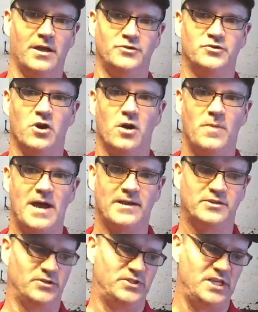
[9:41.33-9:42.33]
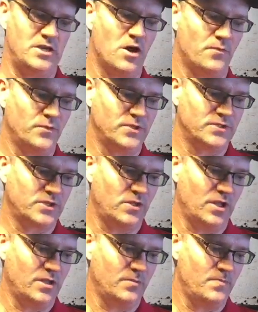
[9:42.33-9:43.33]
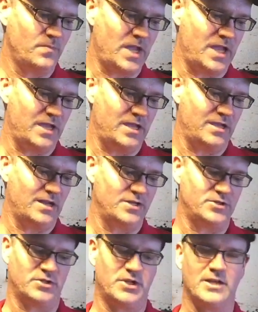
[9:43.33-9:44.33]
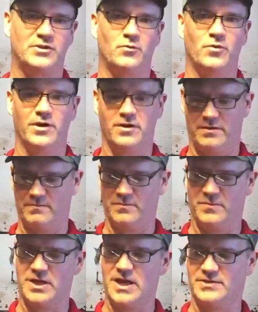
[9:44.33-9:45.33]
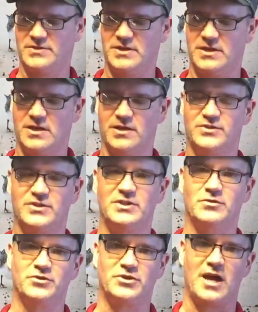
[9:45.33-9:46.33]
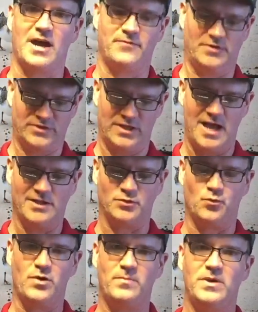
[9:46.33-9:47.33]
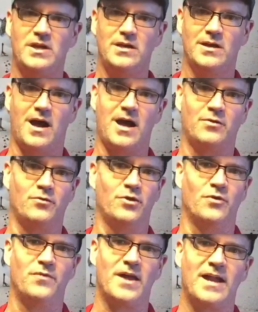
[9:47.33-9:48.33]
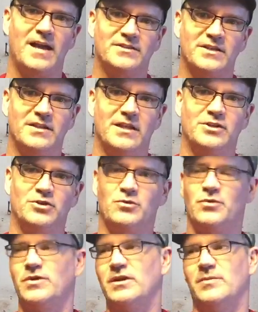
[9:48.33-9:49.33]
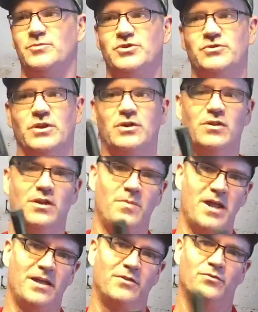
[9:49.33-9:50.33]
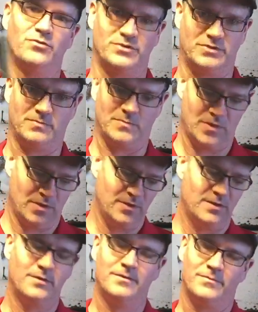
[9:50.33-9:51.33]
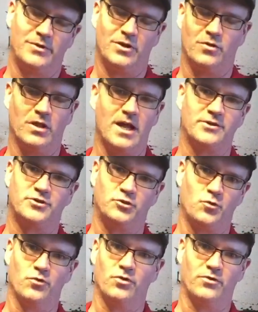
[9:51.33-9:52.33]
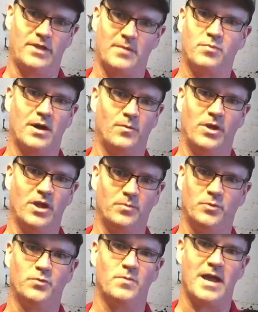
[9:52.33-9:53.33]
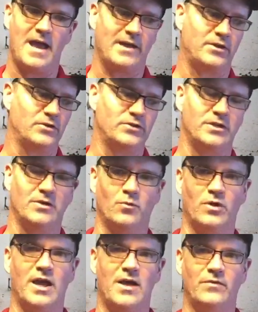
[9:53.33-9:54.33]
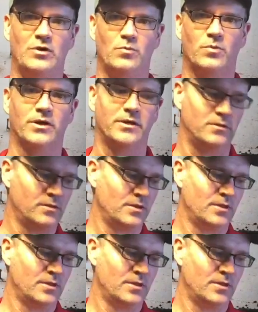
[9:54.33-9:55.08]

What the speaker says: drawback to tee off with this club. And I just got to where it has the steel shaft. It's not as whippy. I don't know if that has anything to do with it. I'm sure the club handle is, you know, a lot shorter. That probably helped with my accuracy and what have you, but